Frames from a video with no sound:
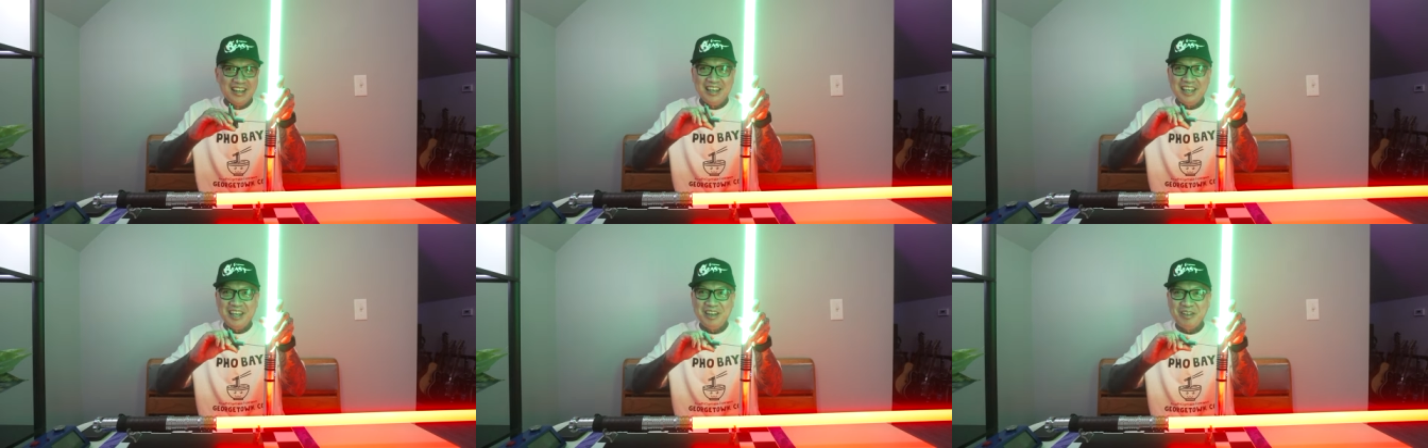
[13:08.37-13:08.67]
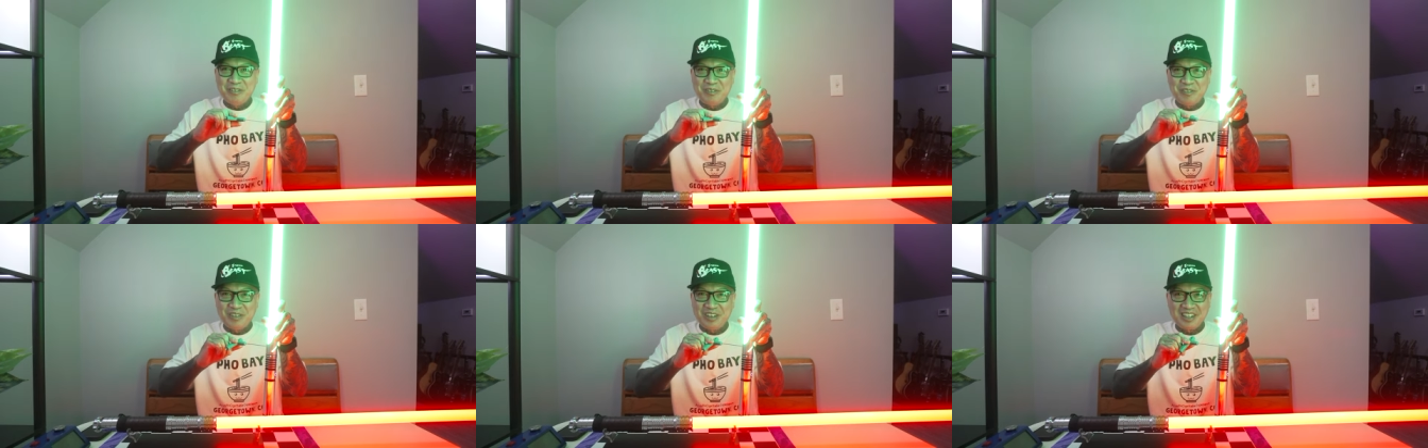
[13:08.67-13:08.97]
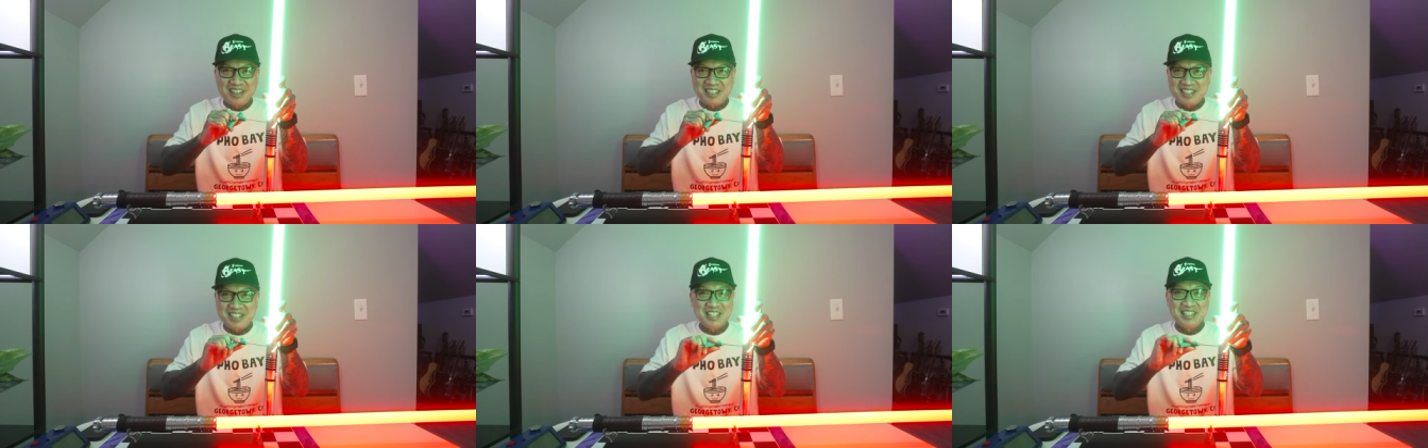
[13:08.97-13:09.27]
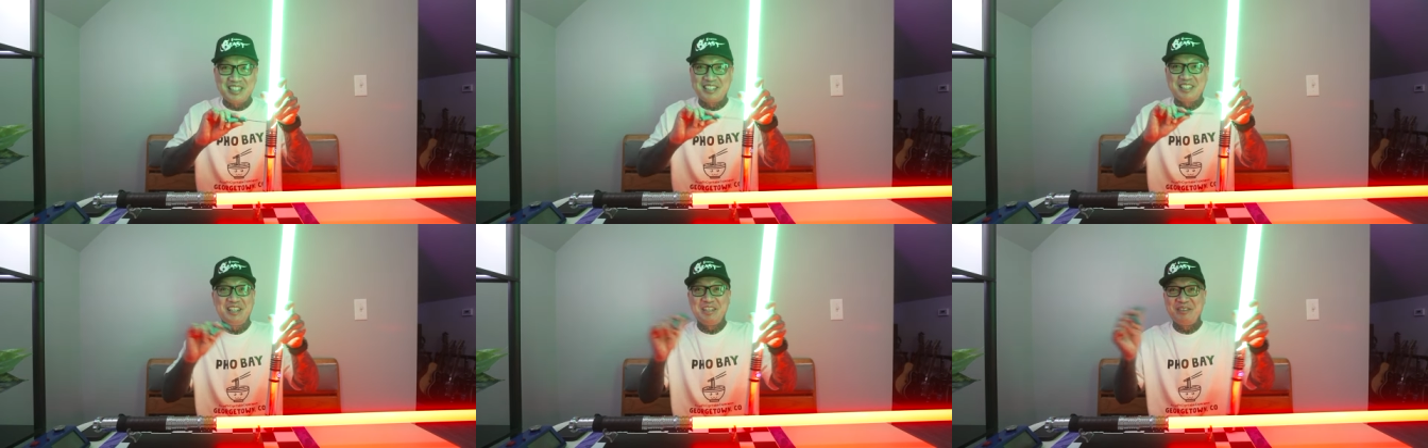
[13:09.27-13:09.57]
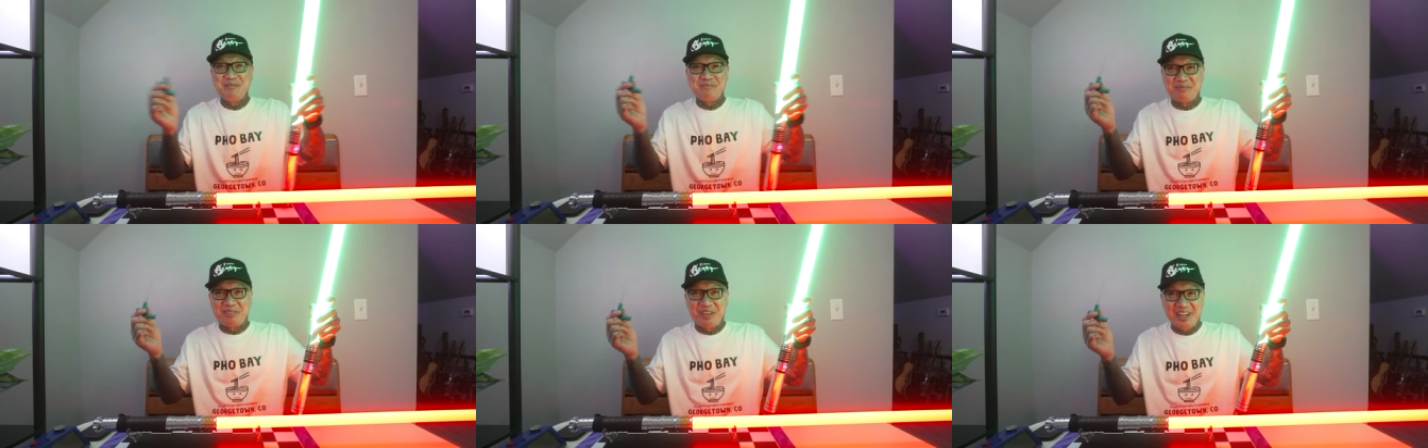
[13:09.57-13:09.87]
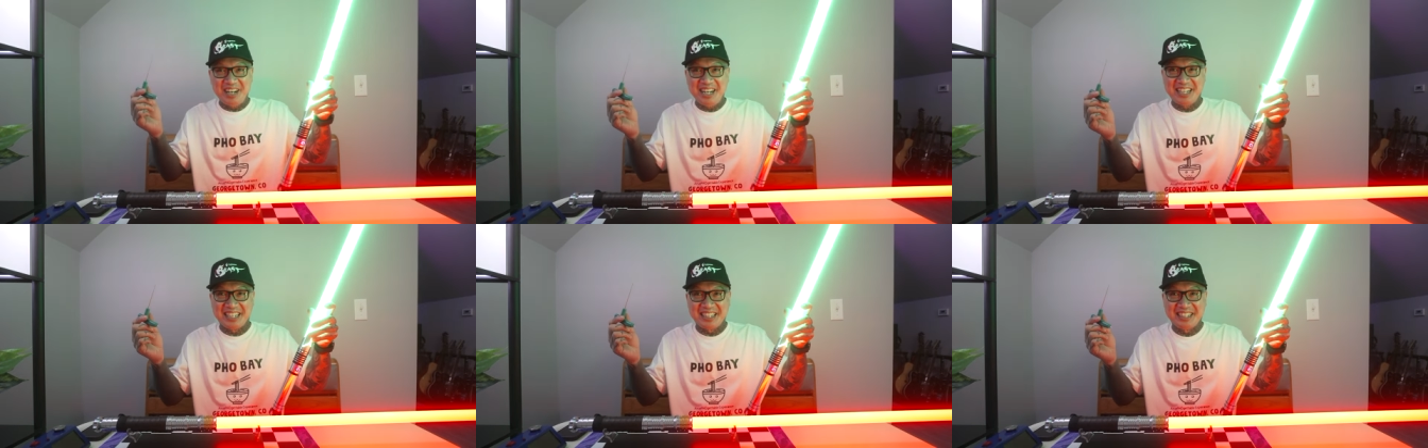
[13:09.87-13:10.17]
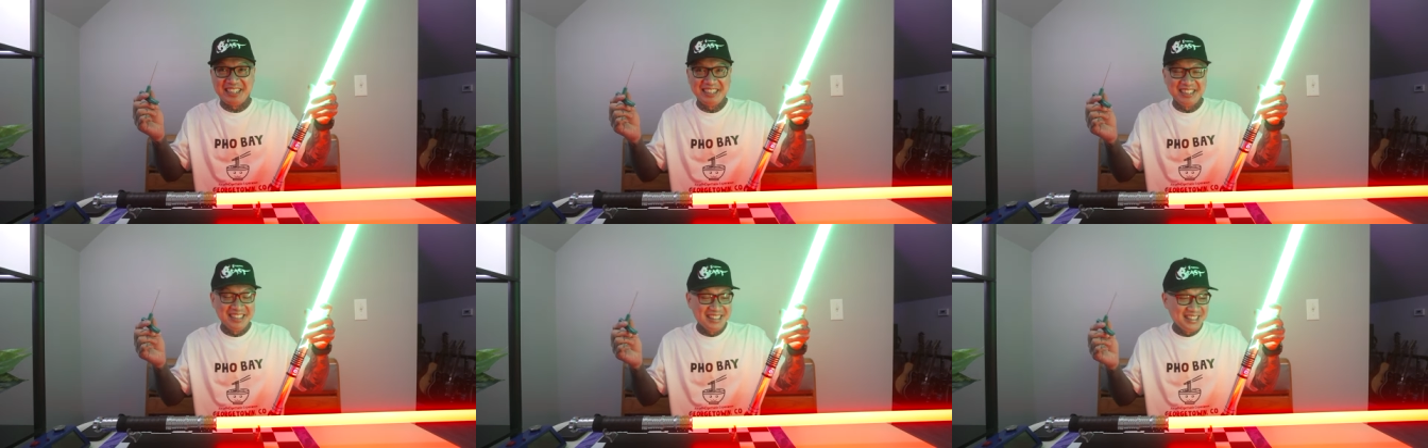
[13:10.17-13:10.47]
It works, it didn't break.
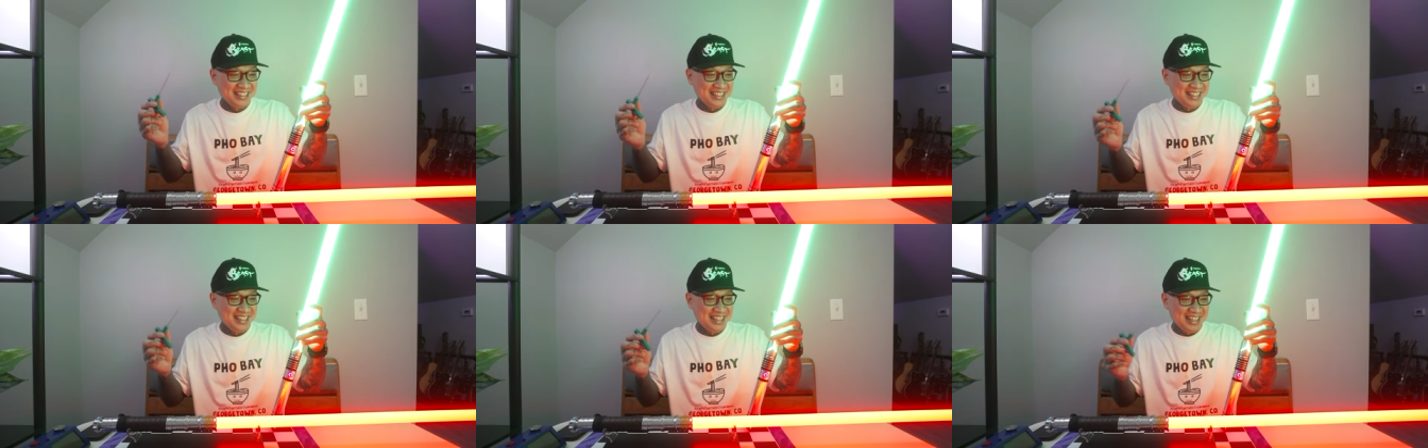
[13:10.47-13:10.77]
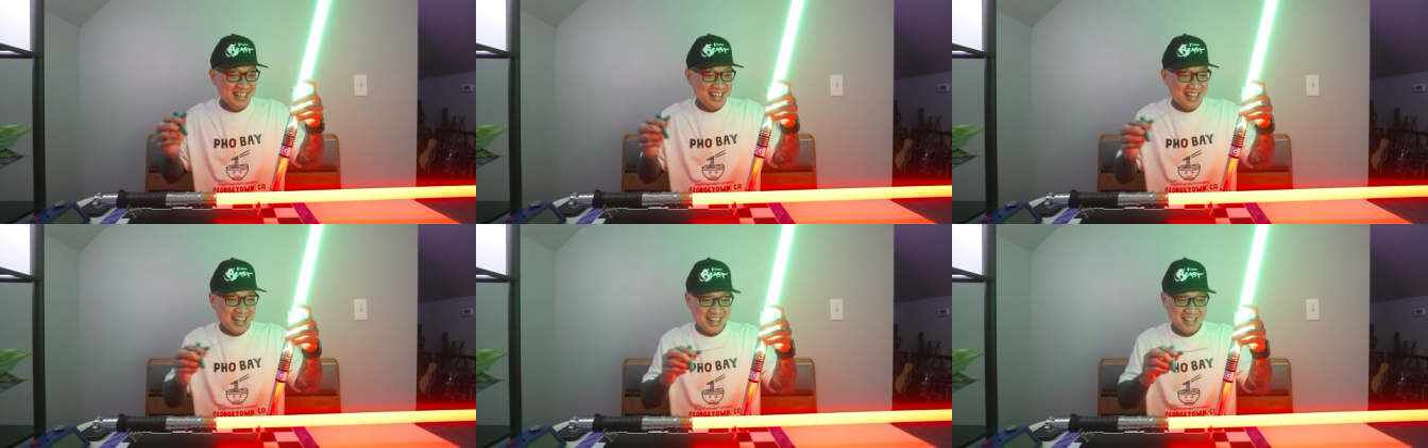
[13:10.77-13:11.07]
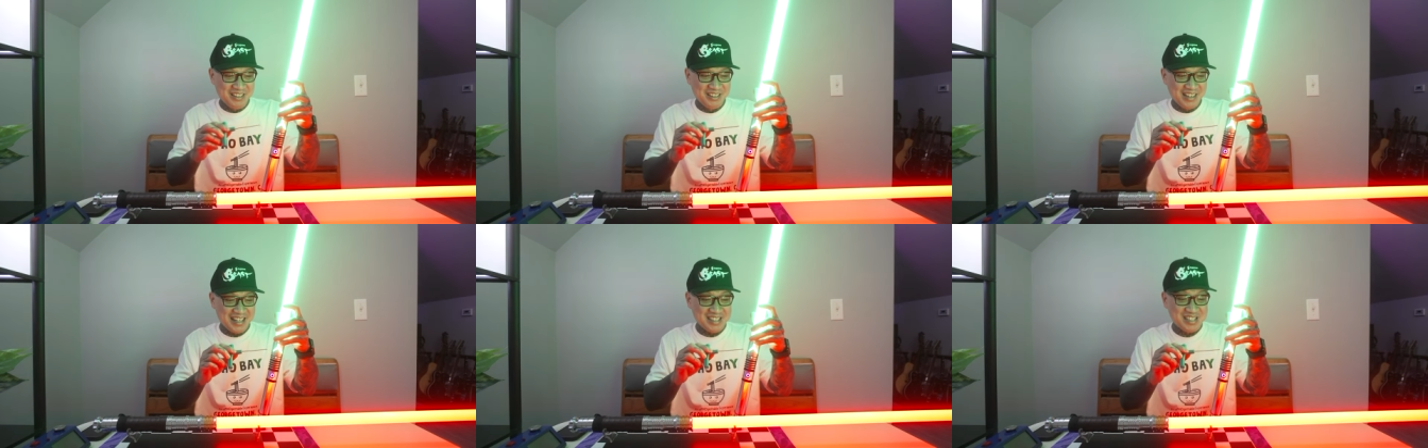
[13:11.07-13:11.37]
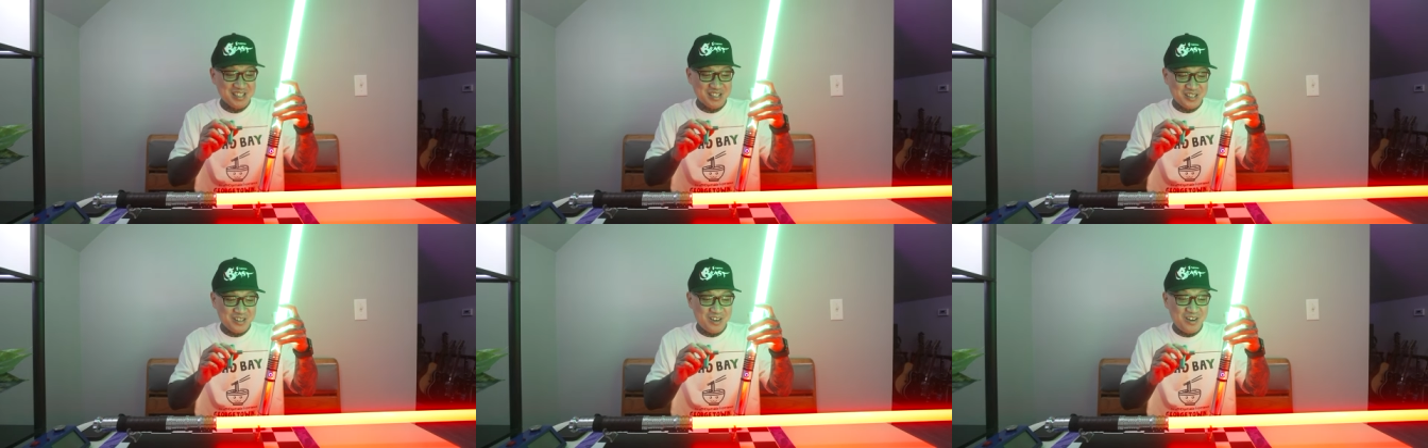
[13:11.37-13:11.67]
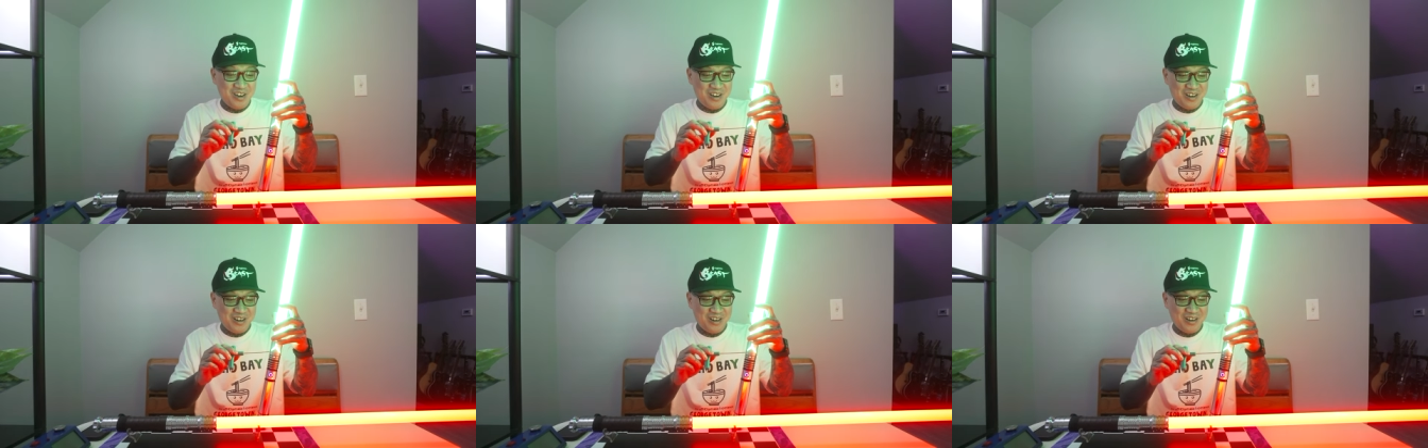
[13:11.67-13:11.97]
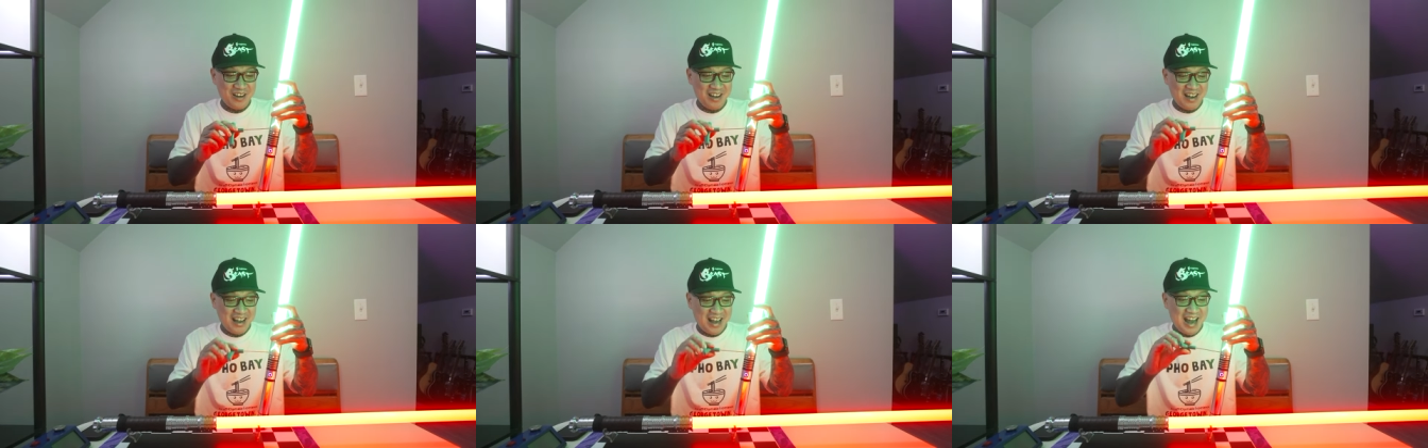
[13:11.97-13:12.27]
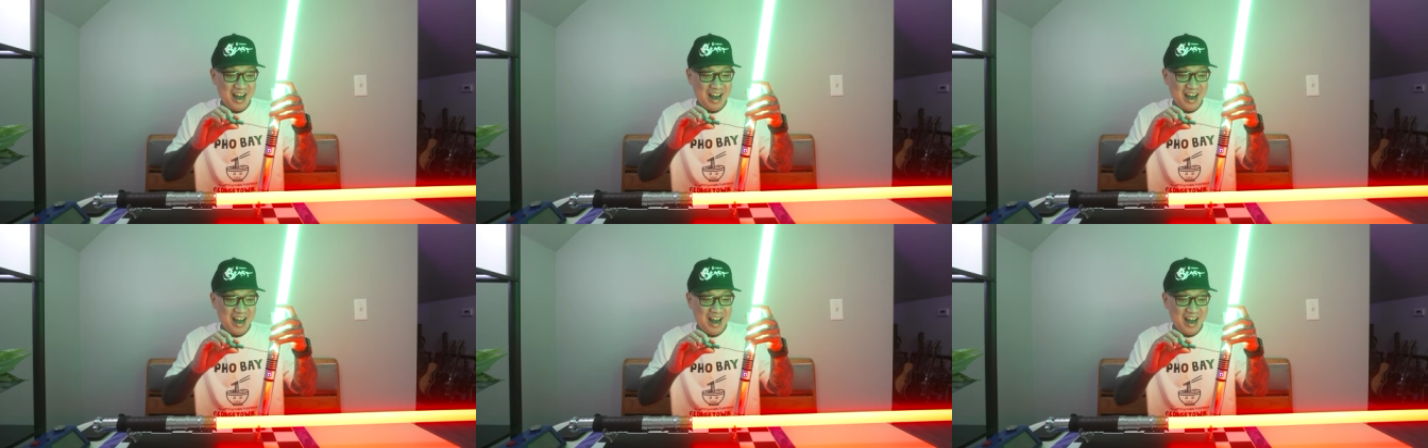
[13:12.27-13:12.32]
And you guys saw